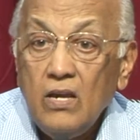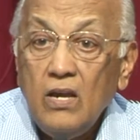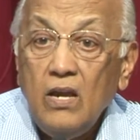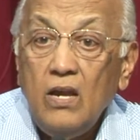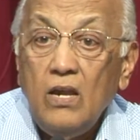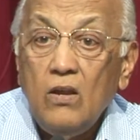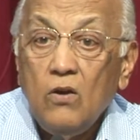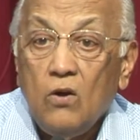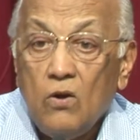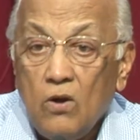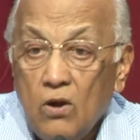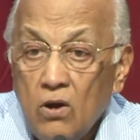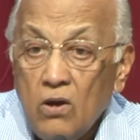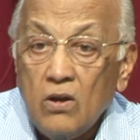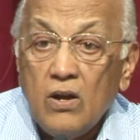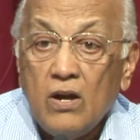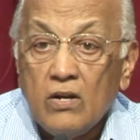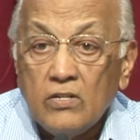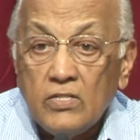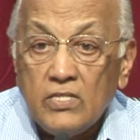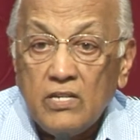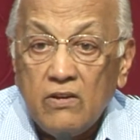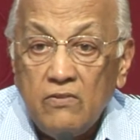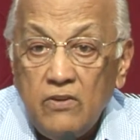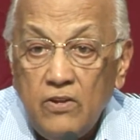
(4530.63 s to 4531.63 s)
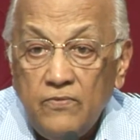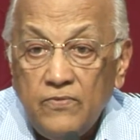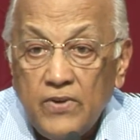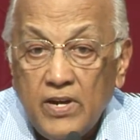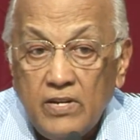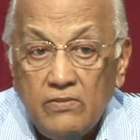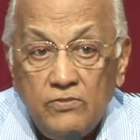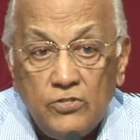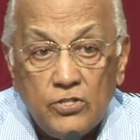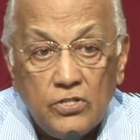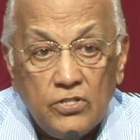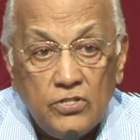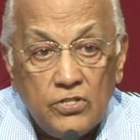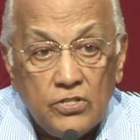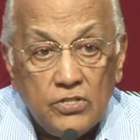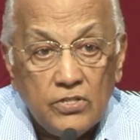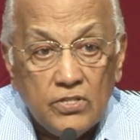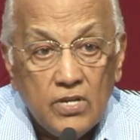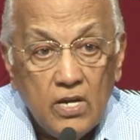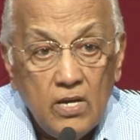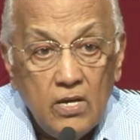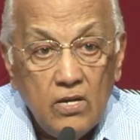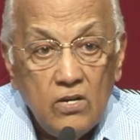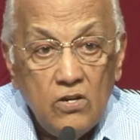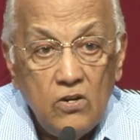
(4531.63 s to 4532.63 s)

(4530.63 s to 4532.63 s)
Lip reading: in all our 75 churches,